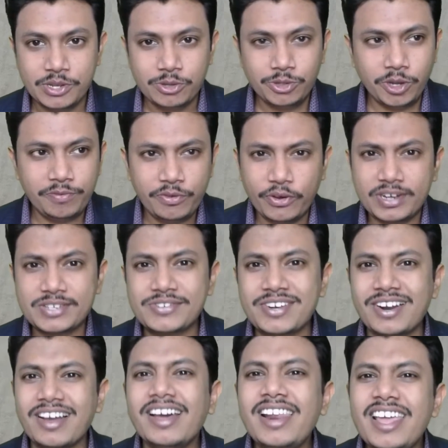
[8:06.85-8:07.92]
So if you are
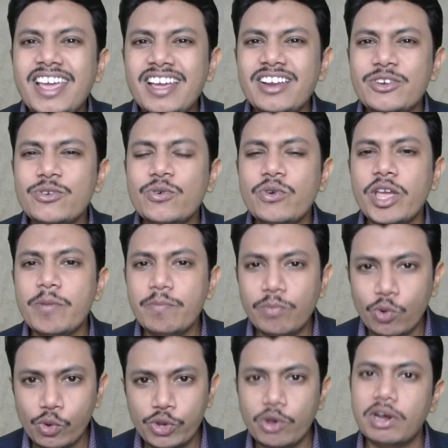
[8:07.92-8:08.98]
struggling to
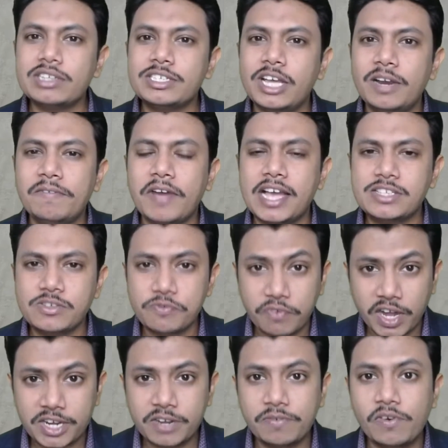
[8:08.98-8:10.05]
improve yourself as a
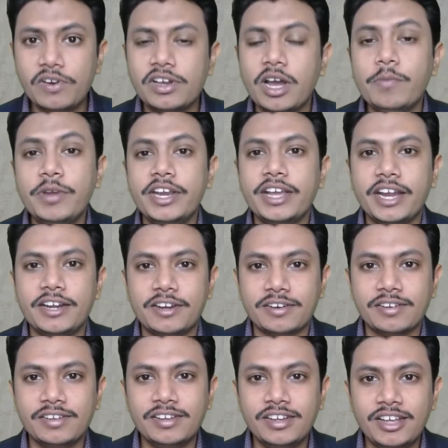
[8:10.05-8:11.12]
wonderful
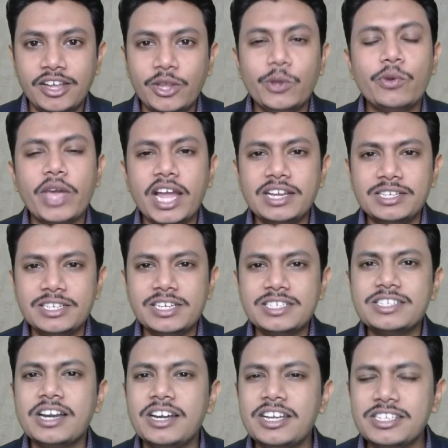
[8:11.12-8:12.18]
communicator, you can
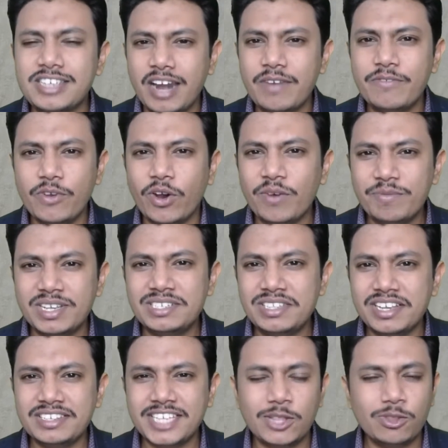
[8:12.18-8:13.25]
just understand few of these
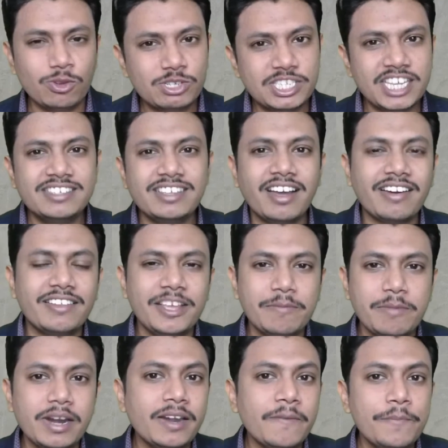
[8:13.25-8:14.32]
things, and those things are nothing
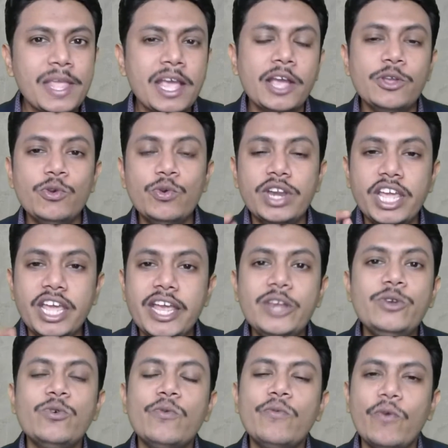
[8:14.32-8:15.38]
but you
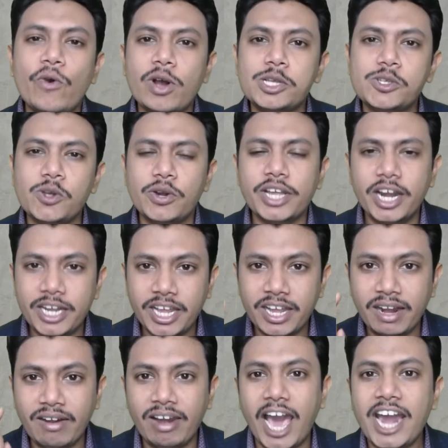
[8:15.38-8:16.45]
need to focus on
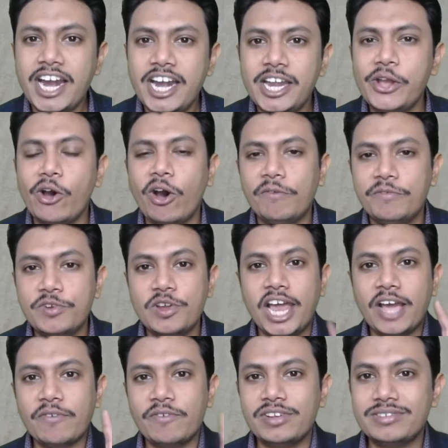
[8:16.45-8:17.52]
getting clarity of your
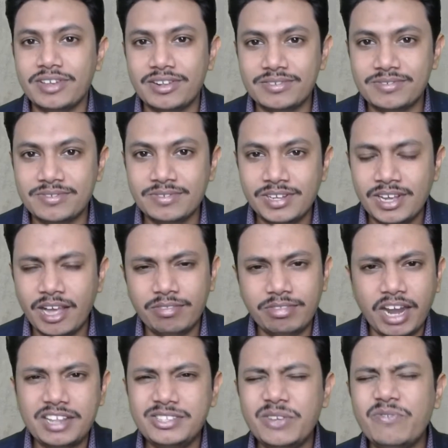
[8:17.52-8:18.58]
language skills. And
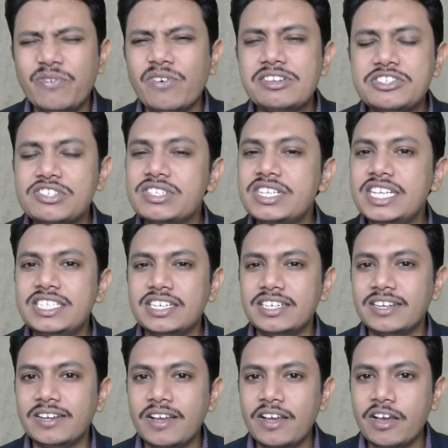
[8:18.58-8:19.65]
that is the first
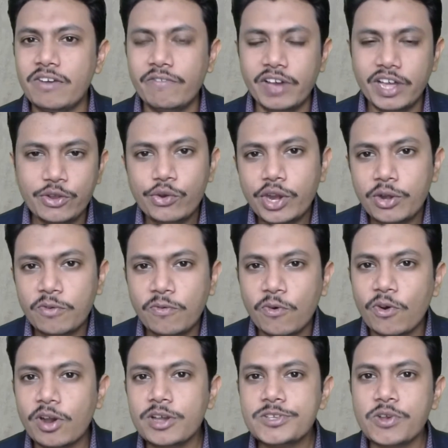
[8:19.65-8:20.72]
reason where you need to
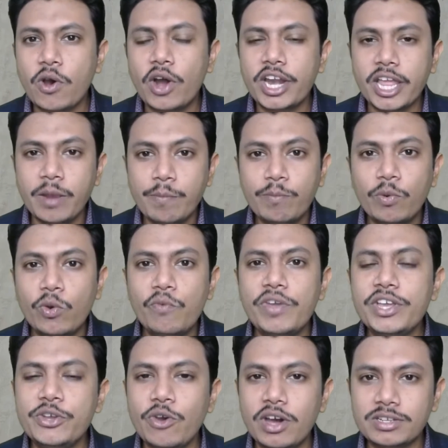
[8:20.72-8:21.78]
focus on
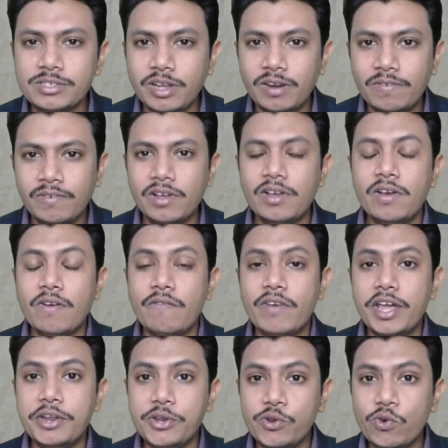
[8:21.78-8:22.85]
improving yourself,
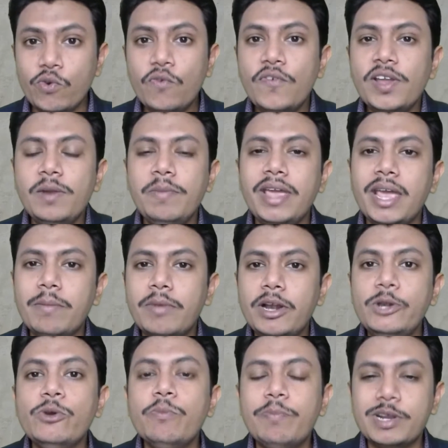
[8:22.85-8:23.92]
where you will be able
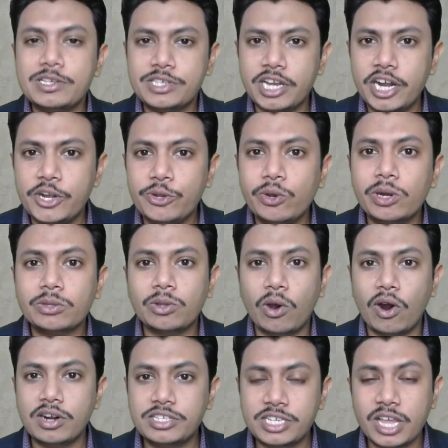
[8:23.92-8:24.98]
to present your
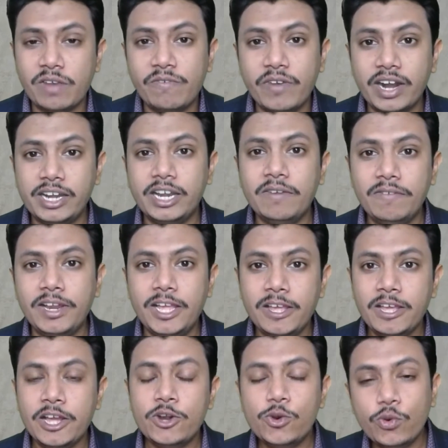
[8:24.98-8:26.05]
thoughts
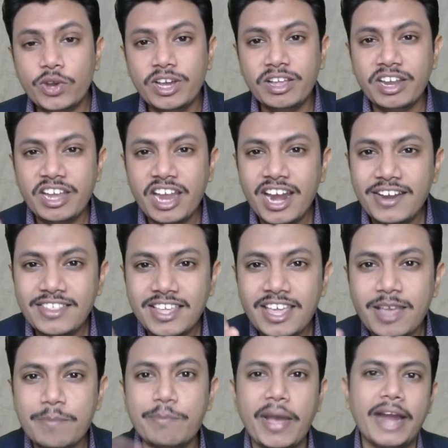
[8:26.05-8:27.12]
effectively to create
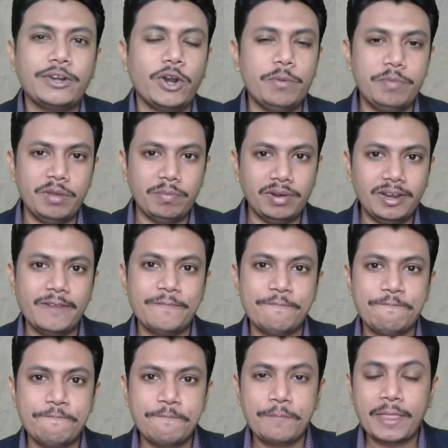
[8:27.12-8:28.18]
the impact on people.
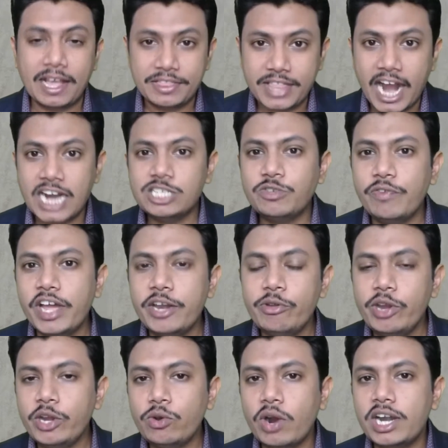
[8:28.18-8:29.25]
That's where you
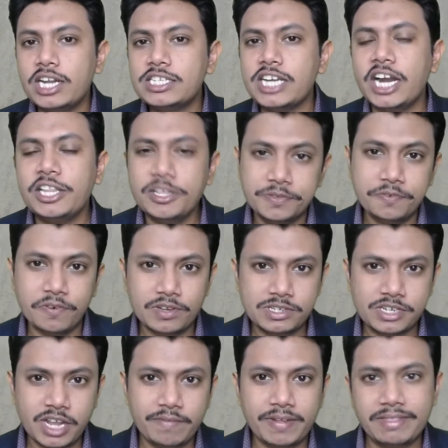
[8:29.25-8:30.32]
need to understand this first
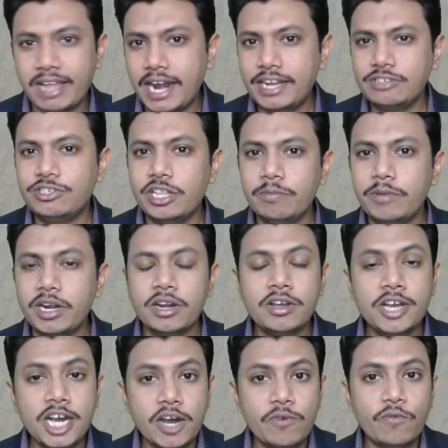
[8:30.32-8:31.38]
step, and that is nothing but
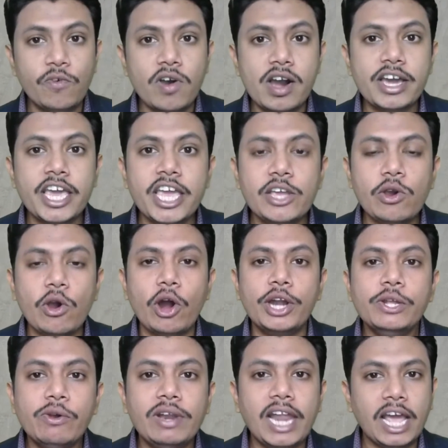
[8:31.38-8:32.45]
working
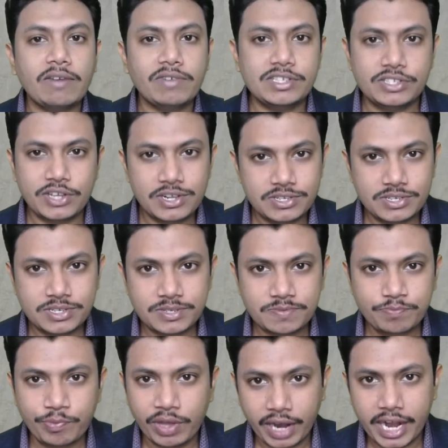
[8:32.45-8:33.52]
on your language skills,
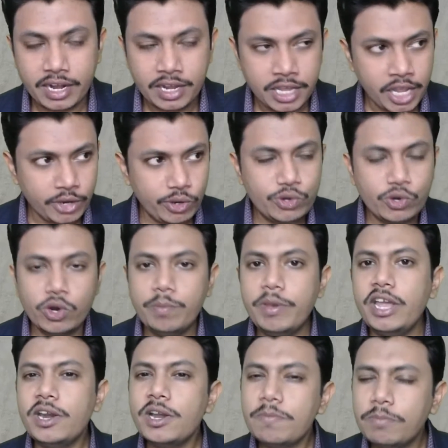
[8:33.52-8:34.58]
right? You should
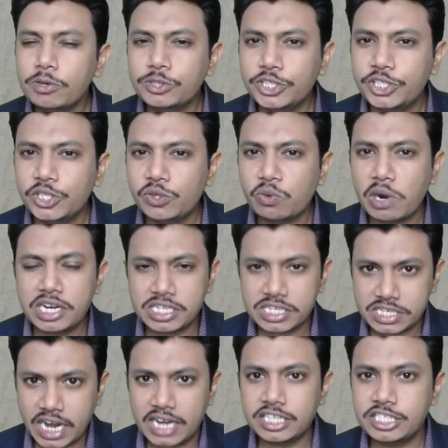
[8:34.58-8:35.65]
be in a position to
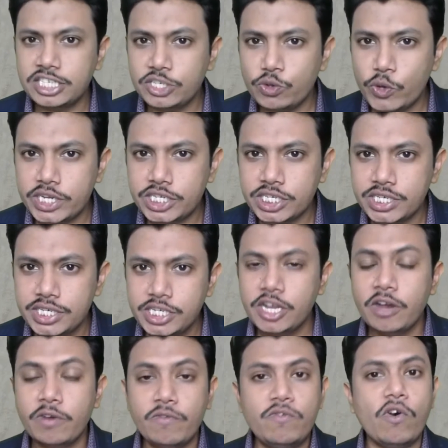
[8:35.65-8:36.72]
understand the situation,
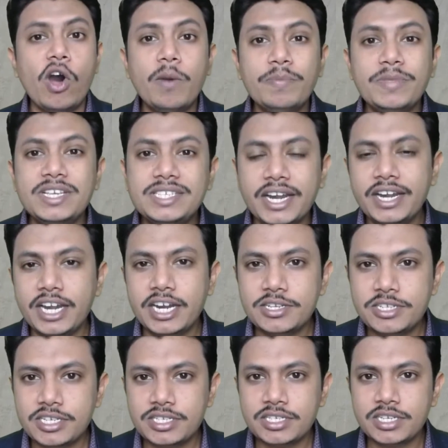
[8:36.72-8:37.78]
form the
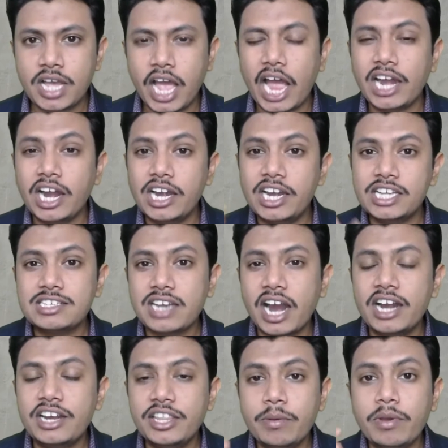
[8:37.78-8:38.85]
sentences, and
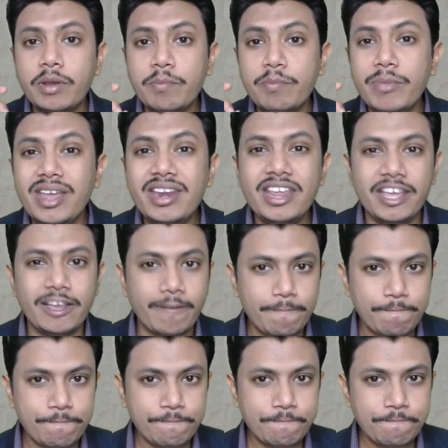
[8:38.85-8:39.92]
understand the meaning.
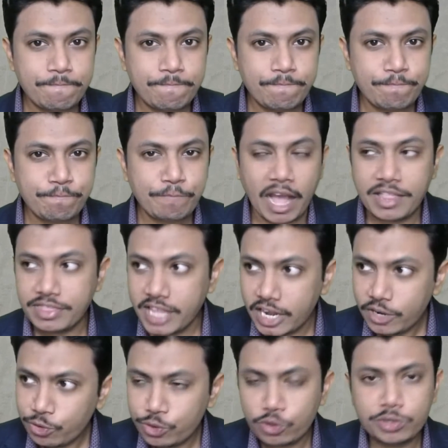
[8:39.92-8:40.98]
And
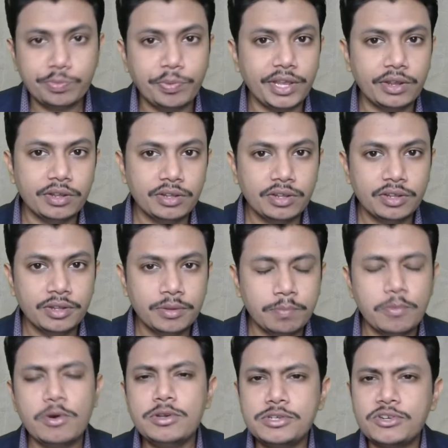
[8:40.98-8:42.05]
then you should speak.
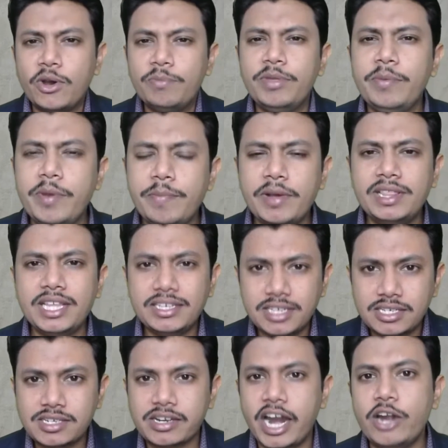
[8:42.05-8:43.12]
Most of the people, they
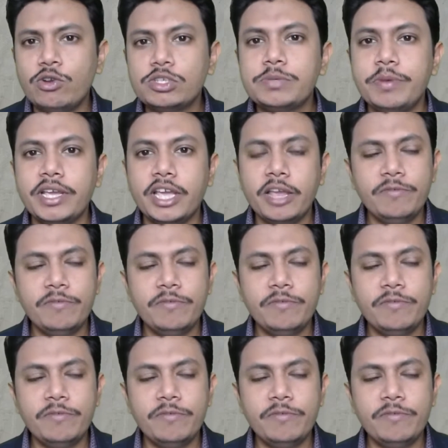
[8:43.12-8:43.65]
just try to speak.